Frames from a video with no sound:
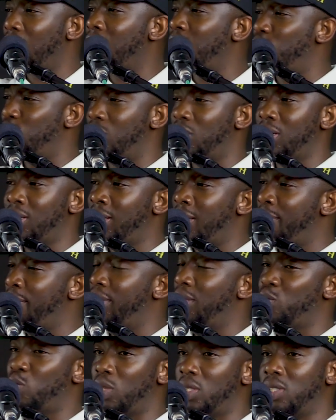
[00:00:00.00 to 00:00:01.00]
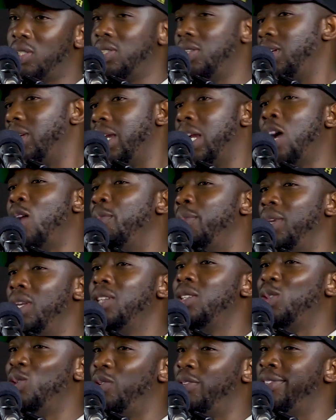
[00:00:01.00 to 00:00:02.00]
get into entertainment was a
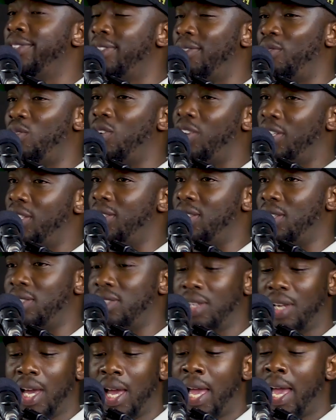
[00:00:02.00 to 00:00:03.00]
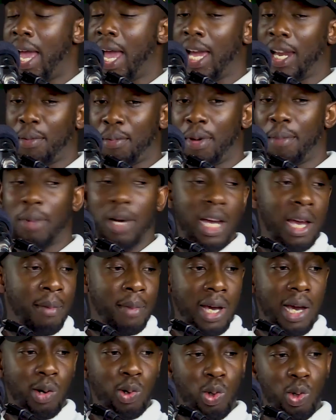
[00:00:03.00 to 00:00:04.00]
combination of several reasons. Mm. I remember
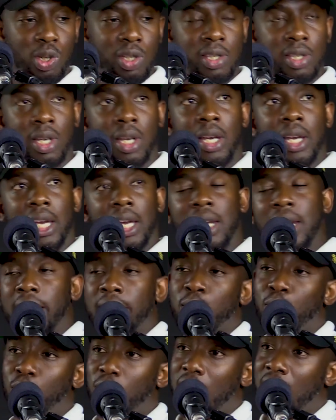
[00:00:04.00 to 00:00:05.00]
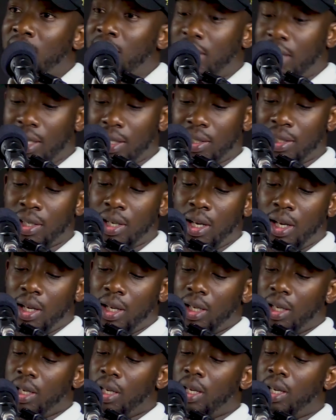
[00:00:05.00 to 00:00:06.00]
coming across an article that says
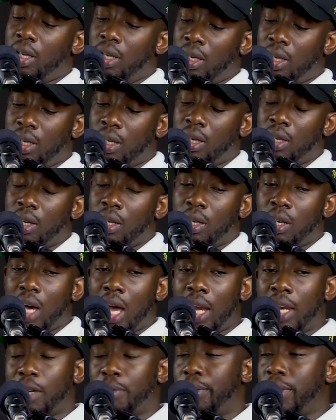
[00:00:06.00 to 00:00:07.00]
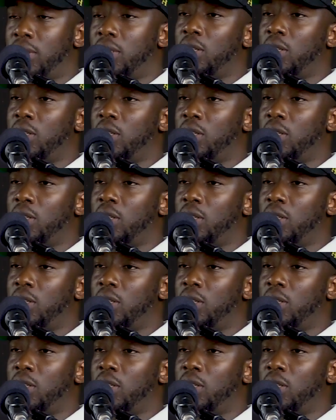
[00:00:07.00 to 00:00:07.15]
Alec